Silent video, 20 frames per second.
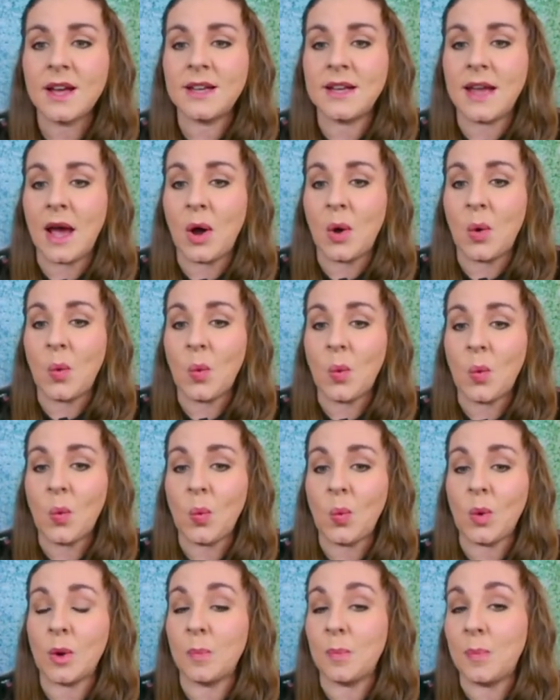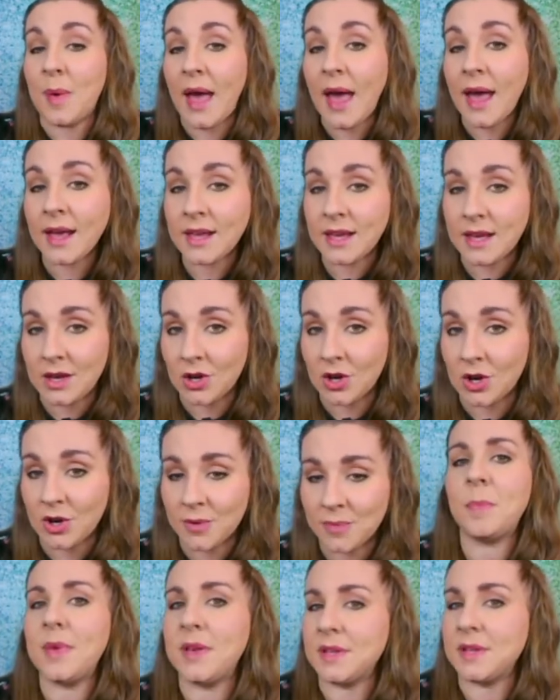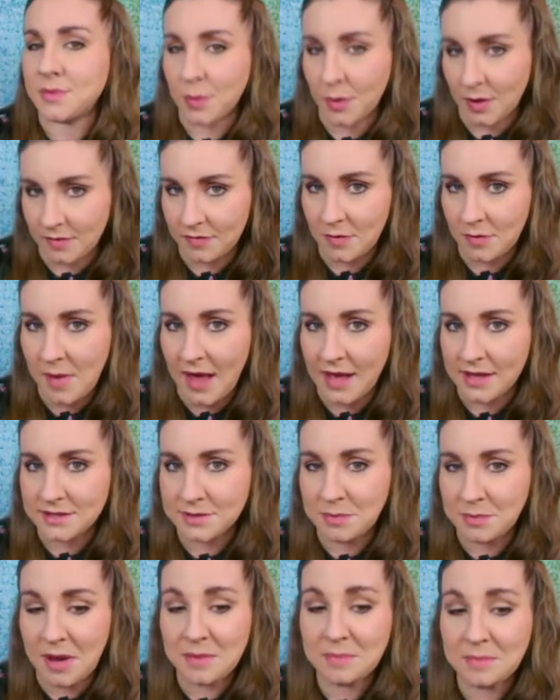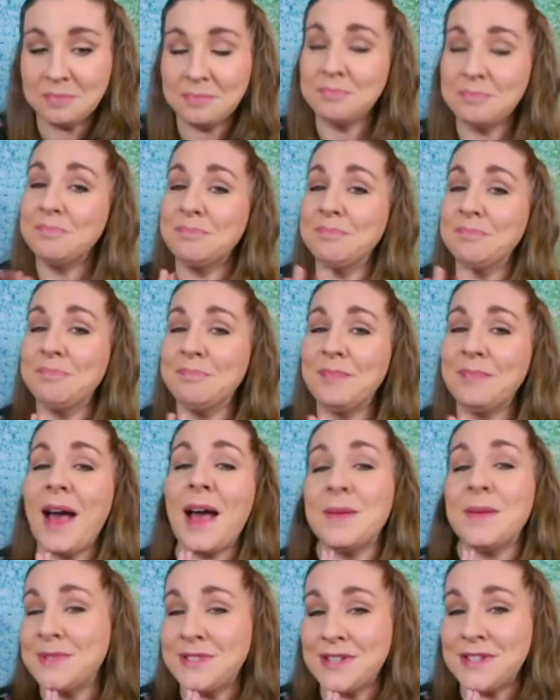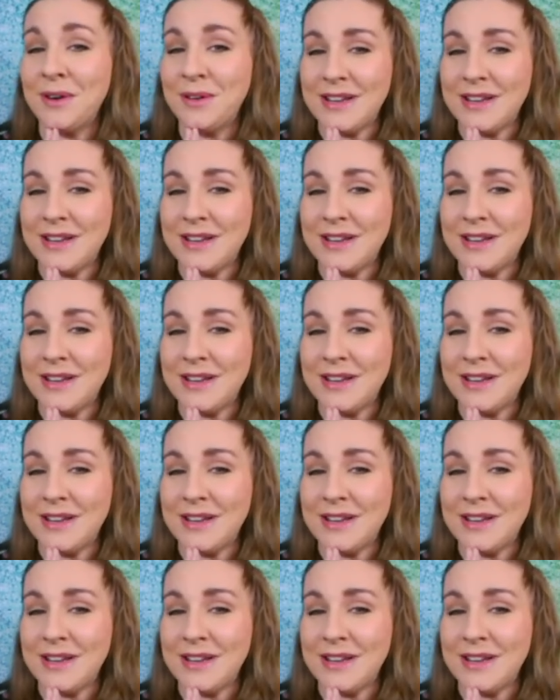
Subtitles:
Now, were back here because one of them has been. I'm so